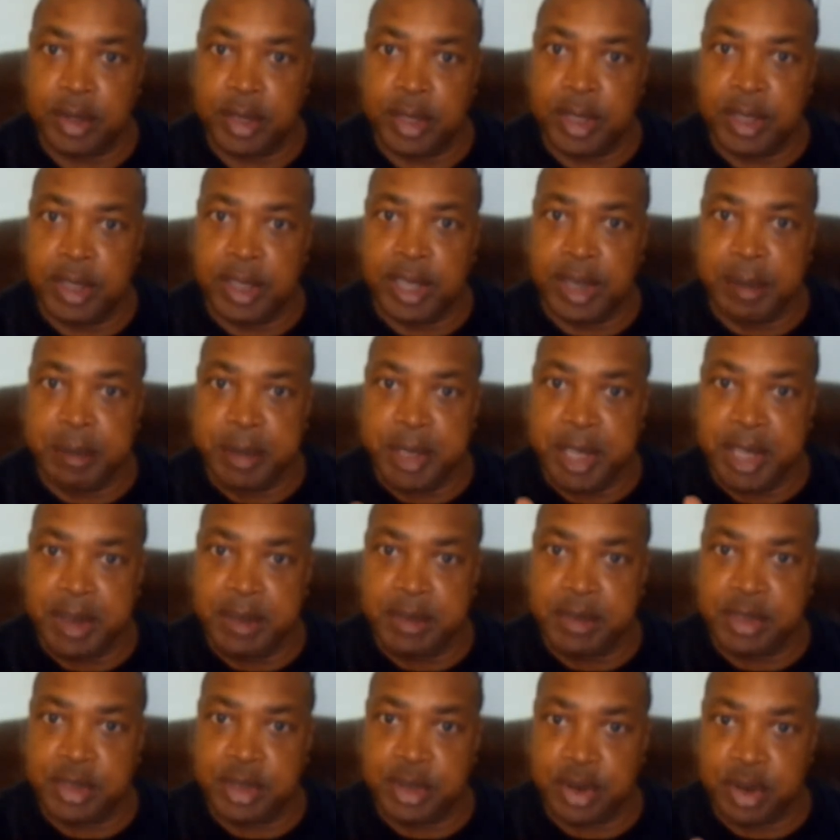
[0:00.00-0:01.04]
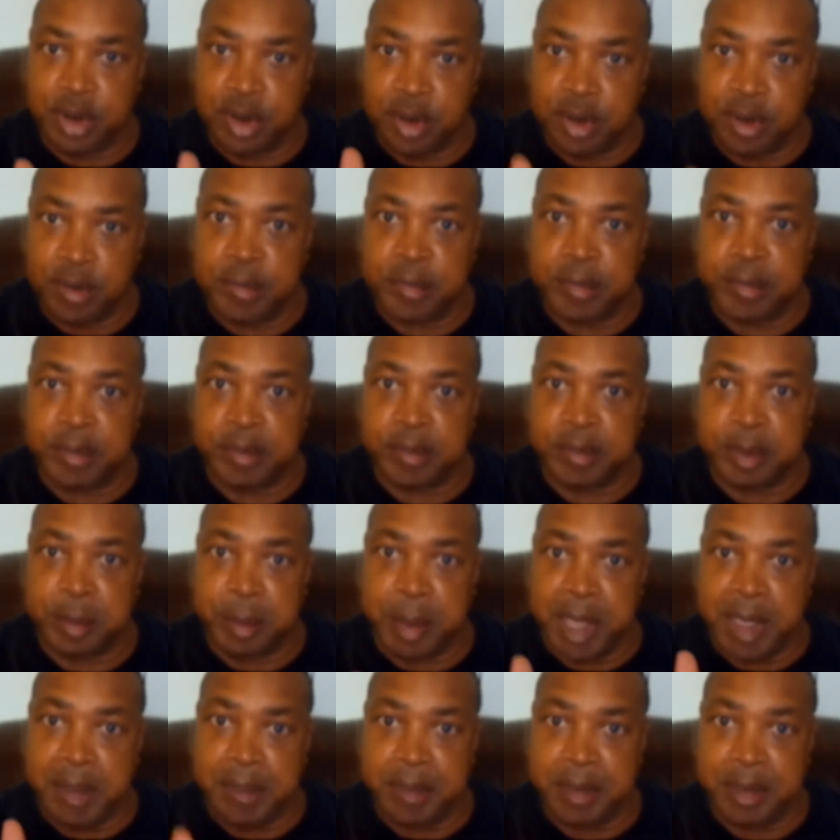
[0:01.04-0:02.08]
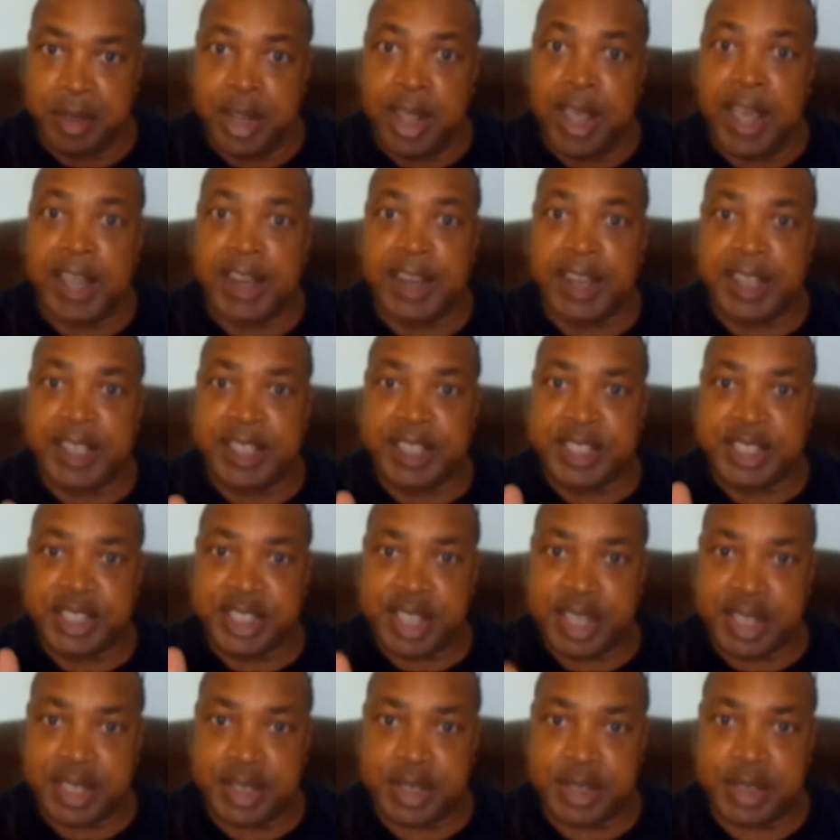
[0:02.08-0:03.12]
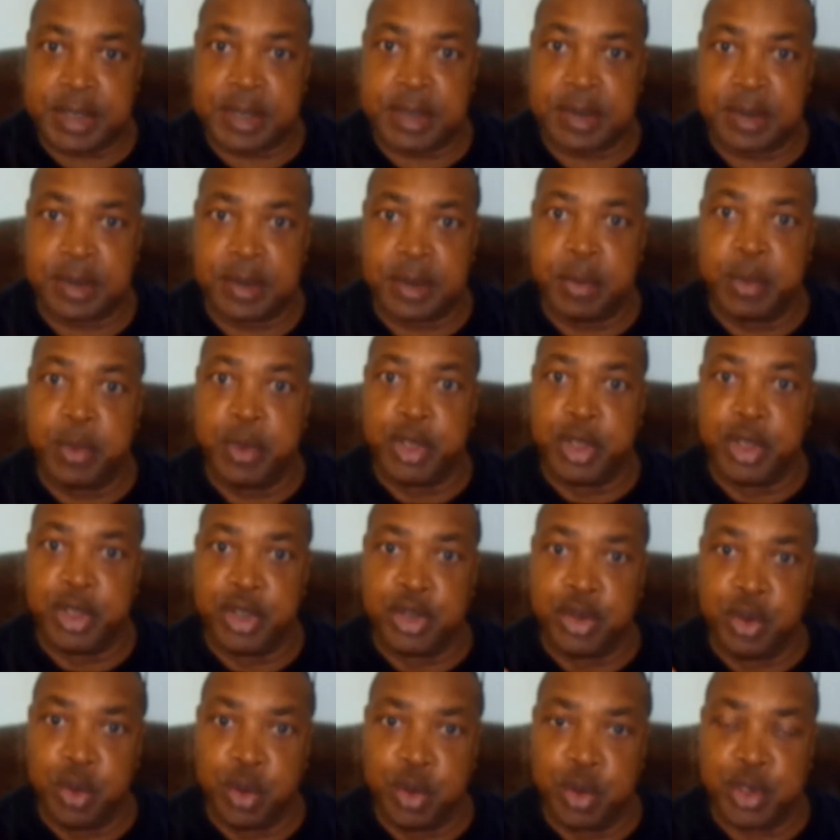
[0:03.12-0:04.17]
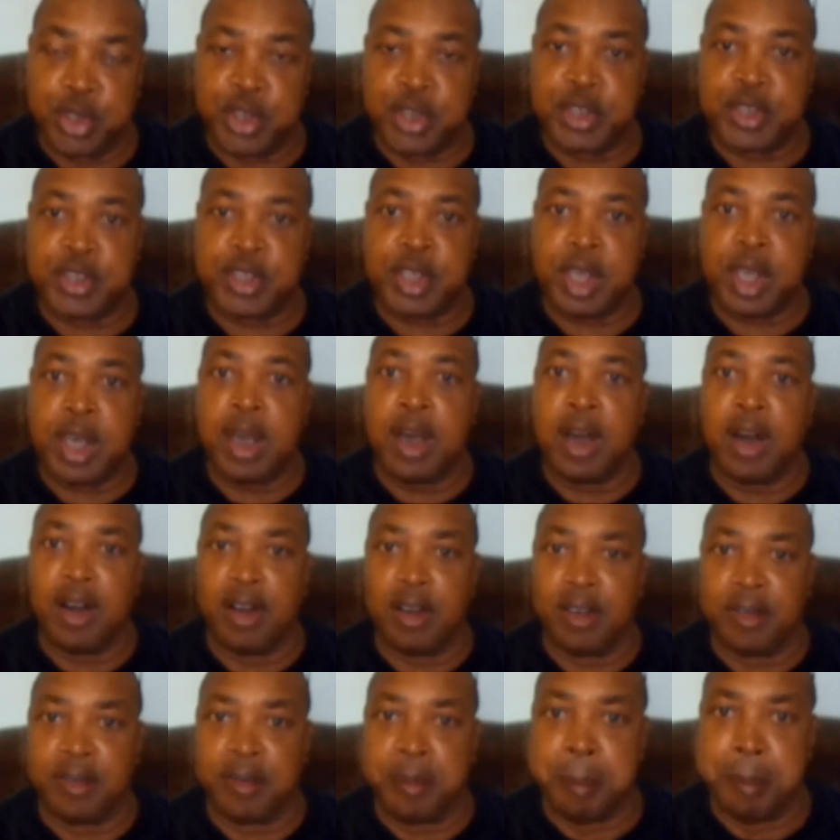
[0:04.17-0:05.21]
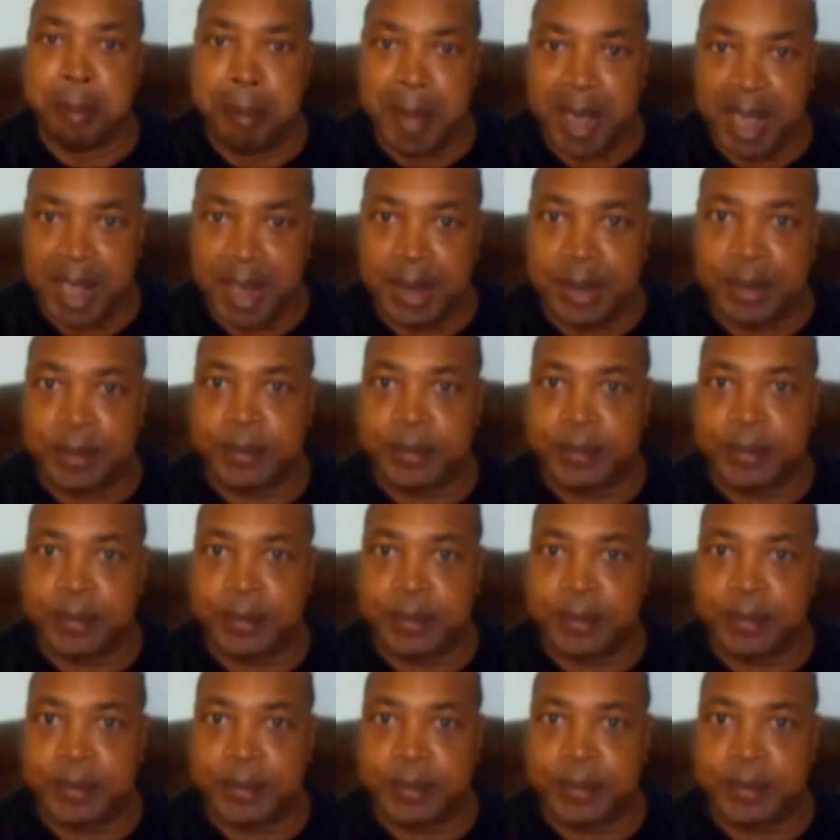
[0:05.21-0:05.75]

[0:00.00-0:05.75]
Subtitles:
came down to earth from heaven and had sex with the daughters of men.